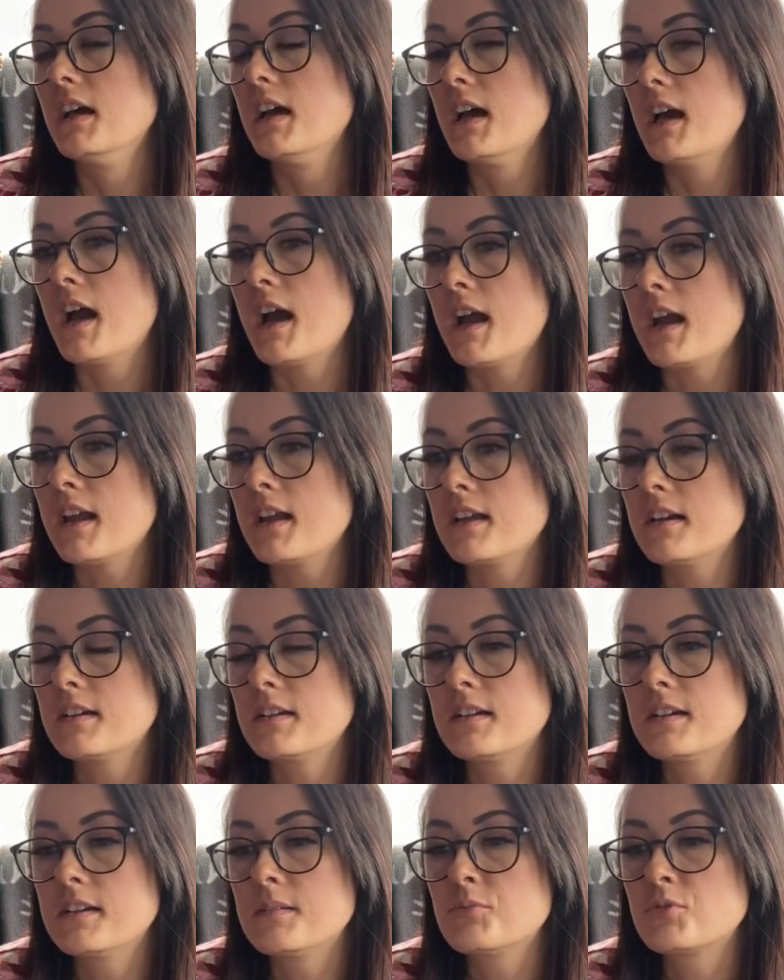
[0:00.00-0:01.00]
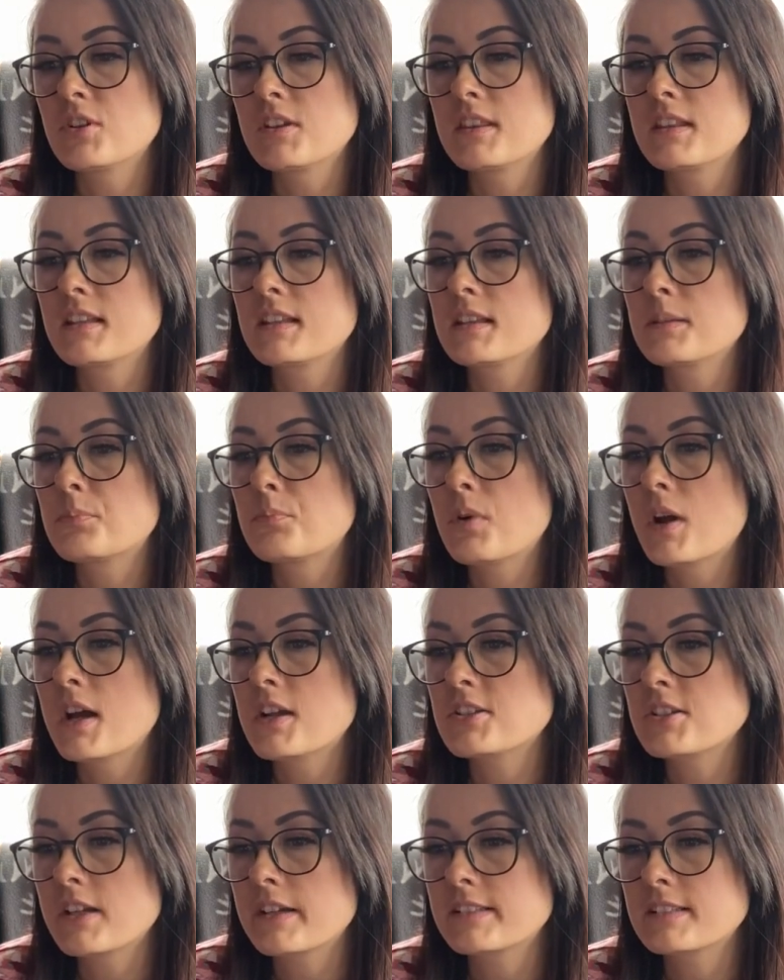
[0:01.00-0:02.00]
I'm trying to think of the
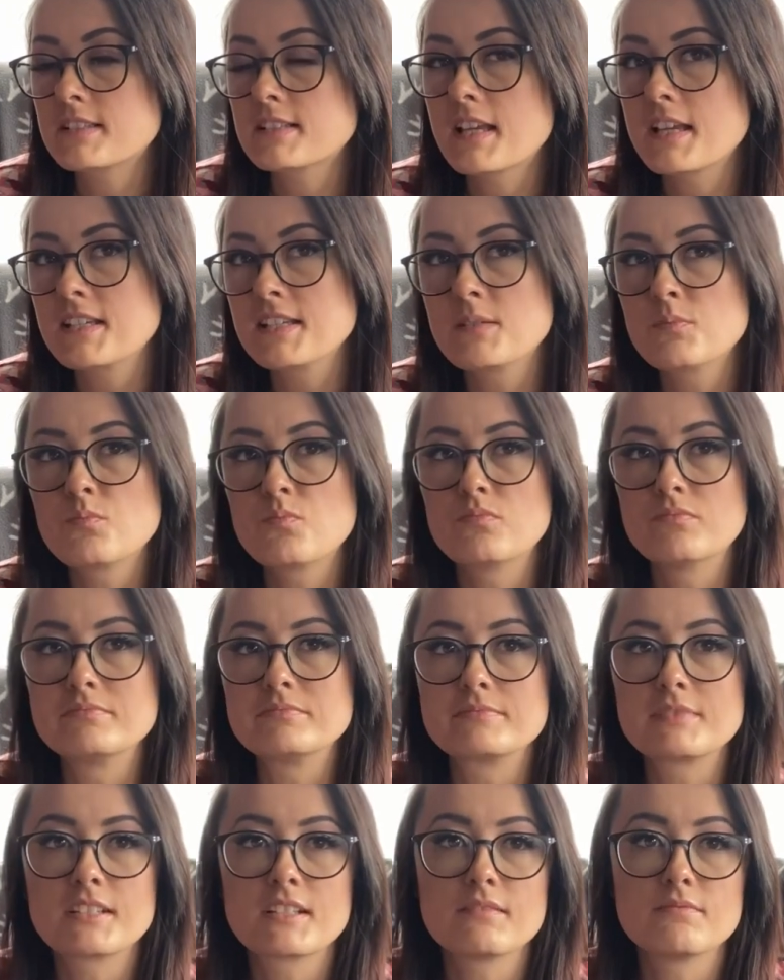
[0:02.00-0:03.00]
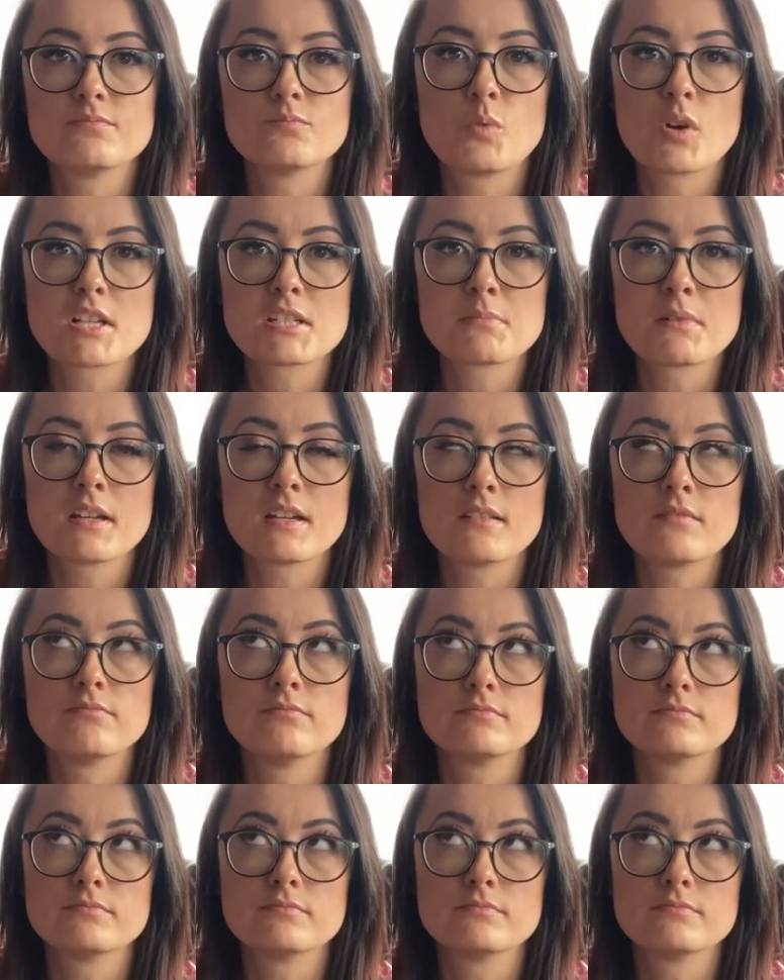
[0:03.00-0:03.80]
projects, because I did watch my